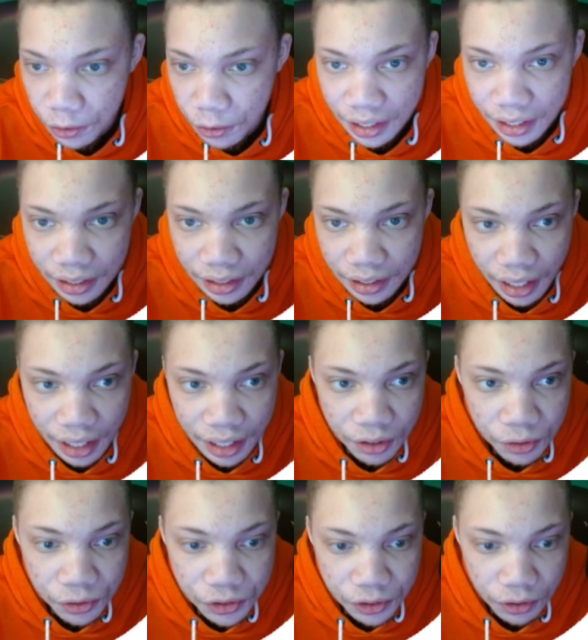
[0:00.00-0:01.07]
an angle
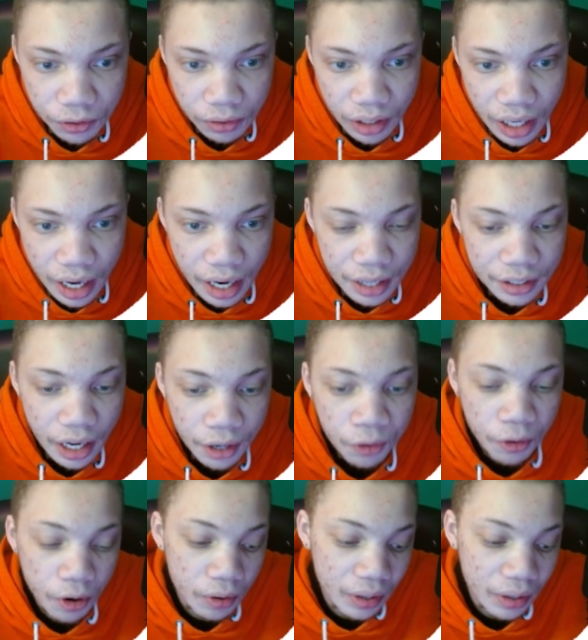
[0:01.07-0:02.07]
so y'all don't go an